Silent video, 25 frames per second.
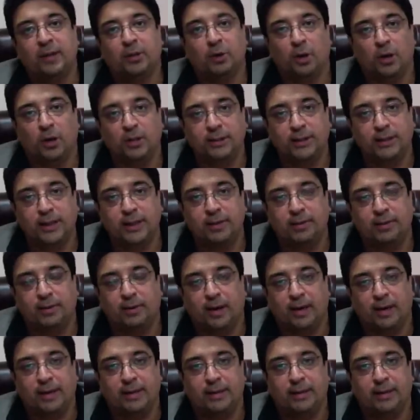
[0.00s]
content
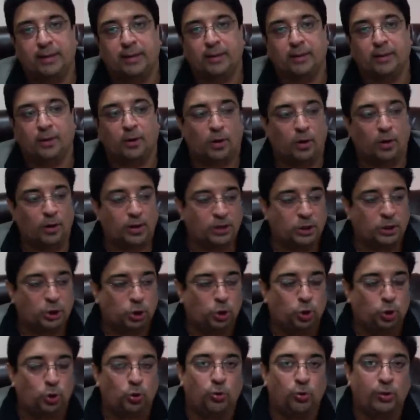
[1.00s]
writer or a
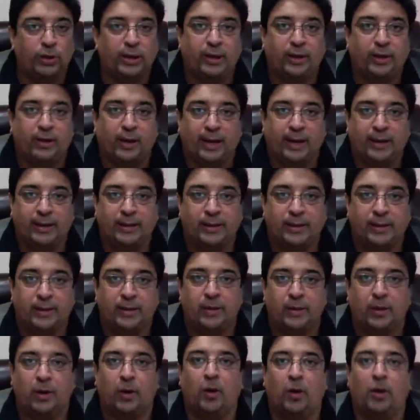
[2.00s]
story
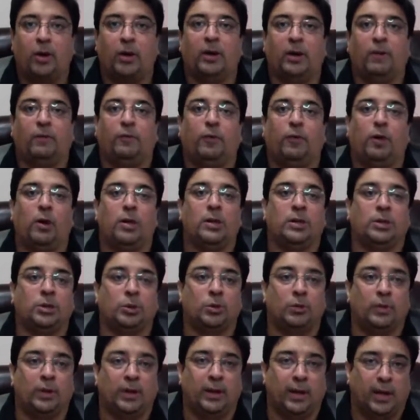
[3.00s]
writer or a
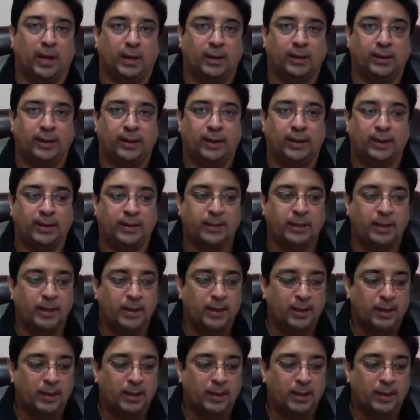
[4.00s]
voiceover artist,